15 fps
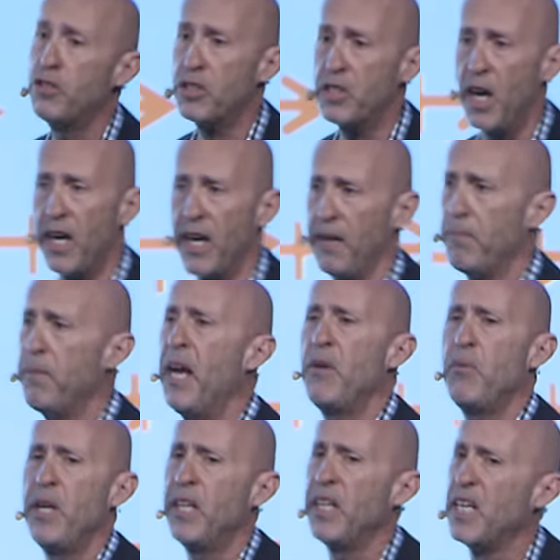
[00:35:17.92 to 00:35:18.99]
startup, and I
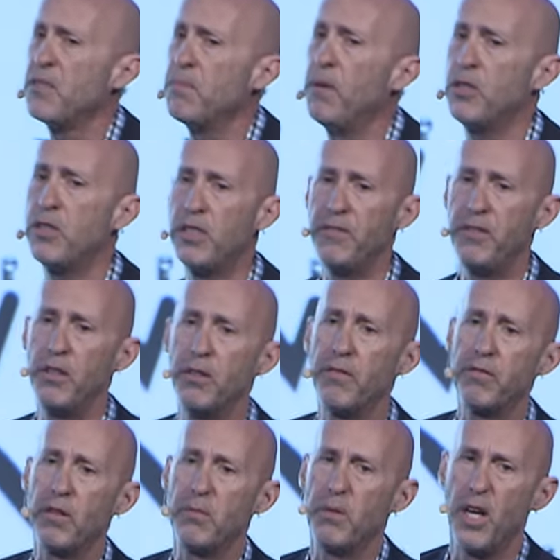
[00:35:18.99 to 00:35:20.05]
realize most of you are
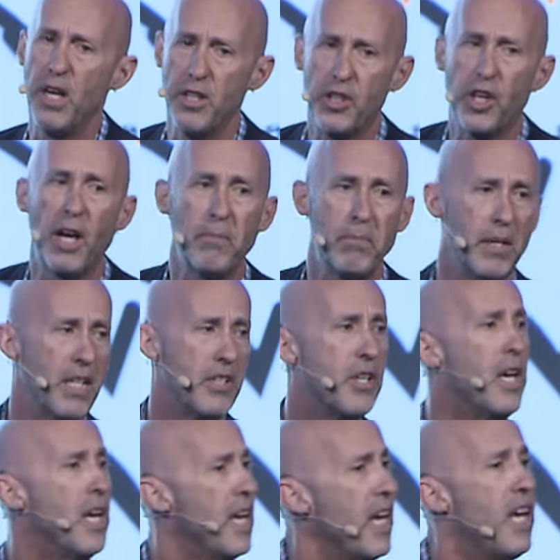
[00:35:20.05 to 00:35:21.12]
from large companies,
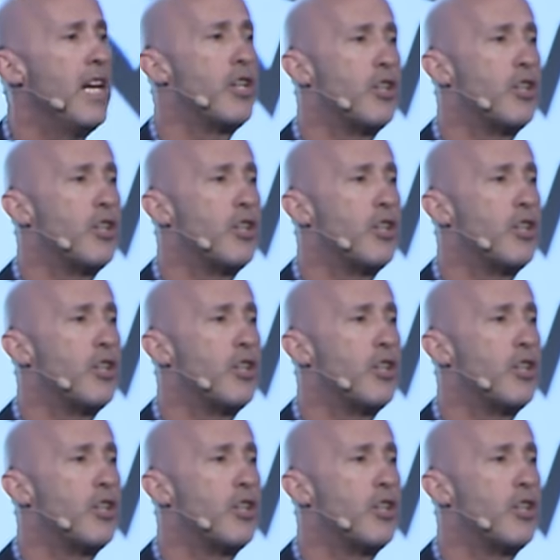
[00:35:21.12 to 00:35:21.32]
in a